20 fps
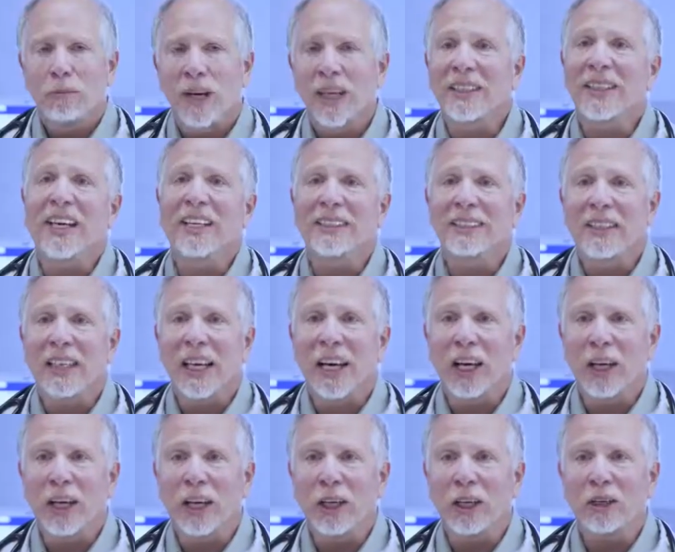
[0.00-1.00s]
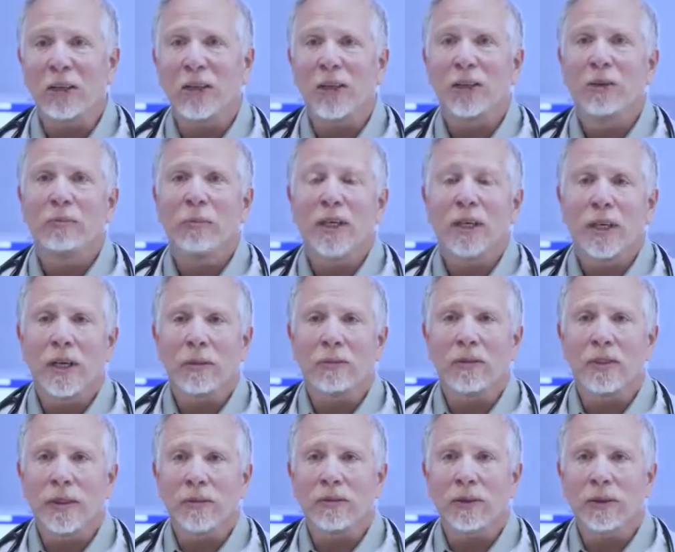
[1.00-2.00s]
Prognosticating
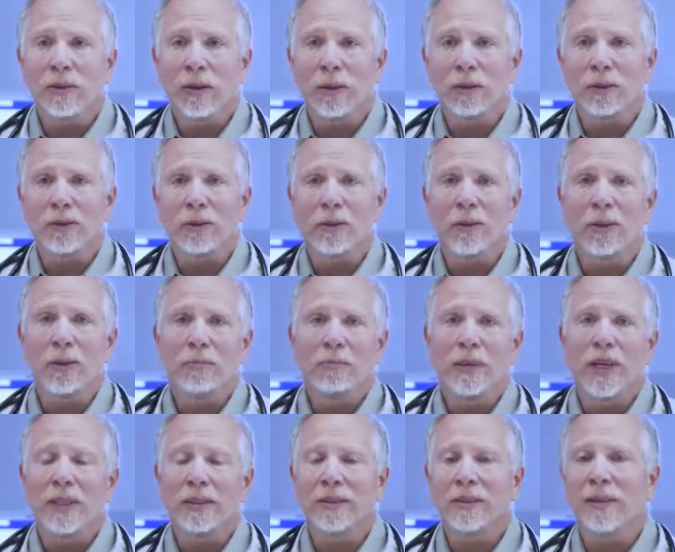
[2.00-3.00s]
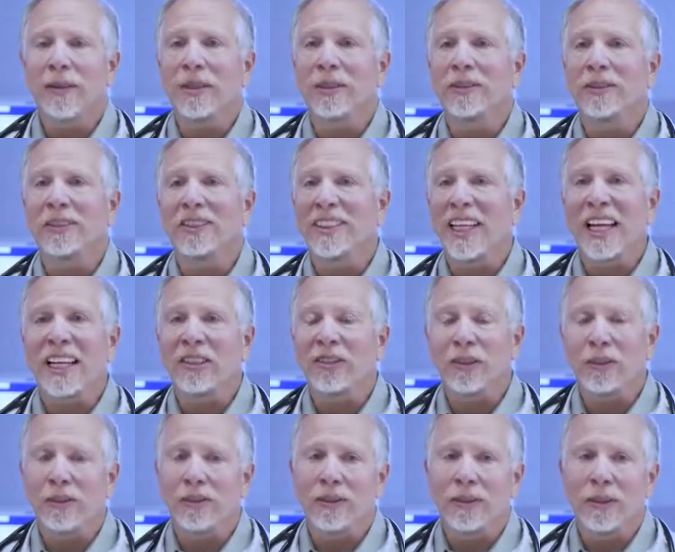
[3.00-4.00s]
becomes difficult based on
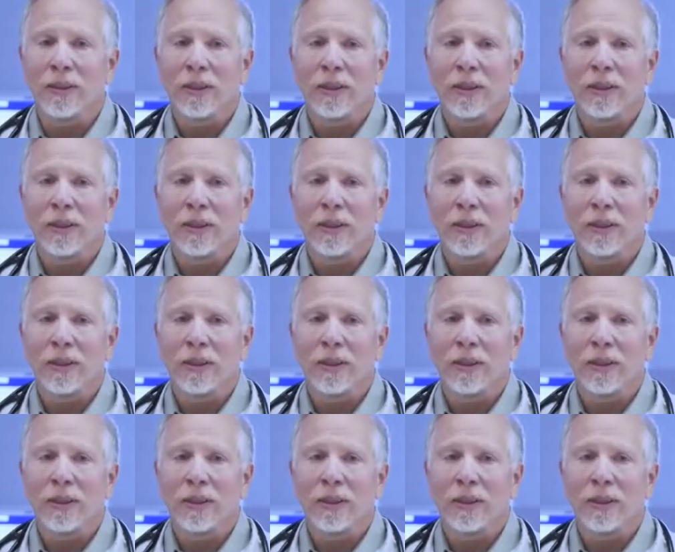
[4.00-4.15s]
standard